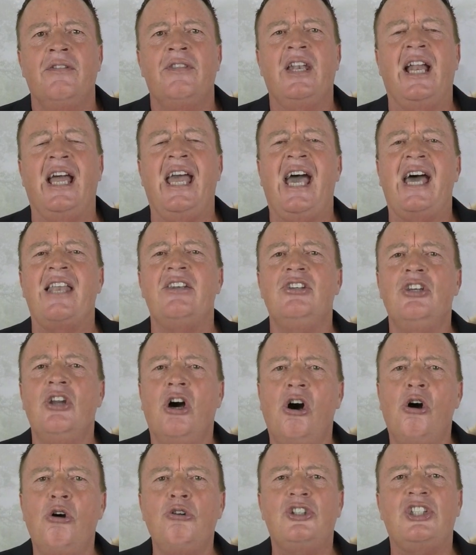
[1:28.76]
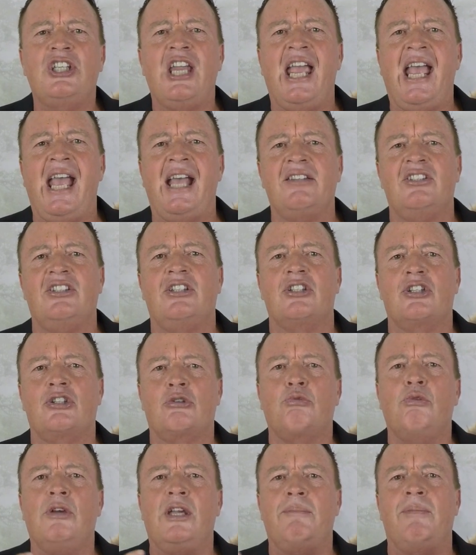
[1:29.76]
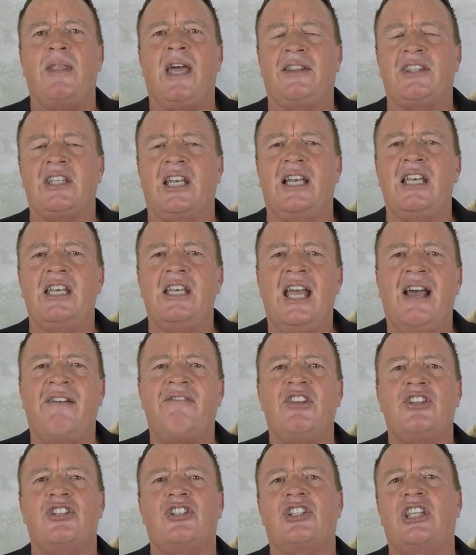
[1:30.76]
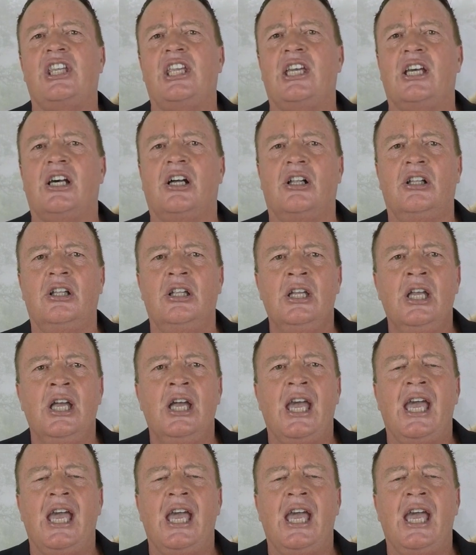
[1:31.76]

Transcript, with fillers: that I had no chance to swim that I didn't have the skill,